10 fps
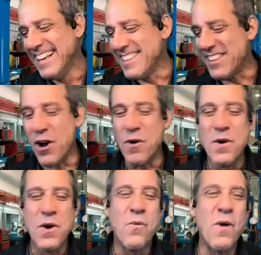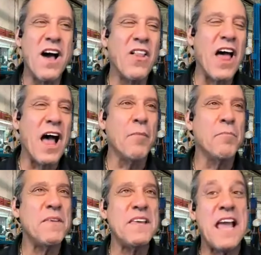So, well,
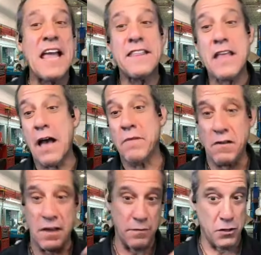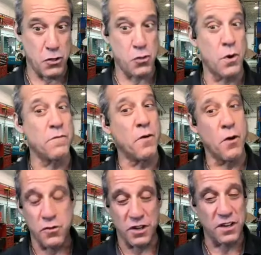I'll give you the short
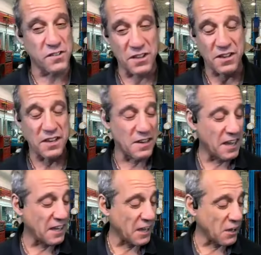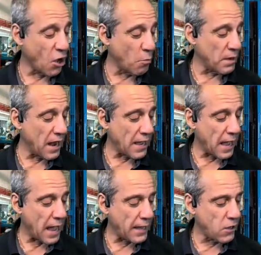version because it can go. But
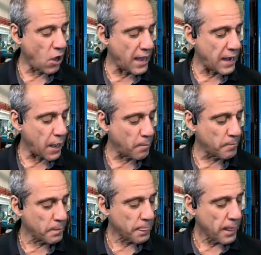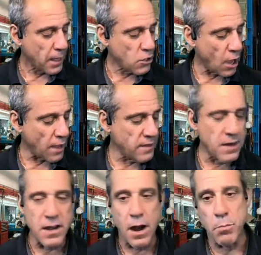I got yeah, I
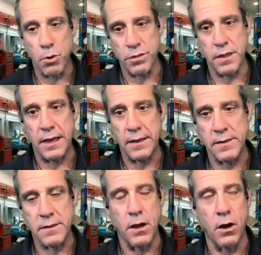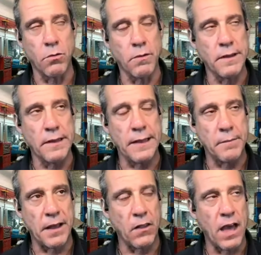did a number of things,
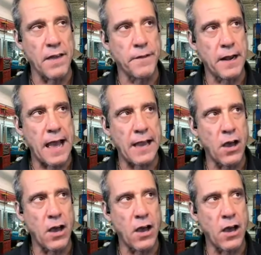in my life, and I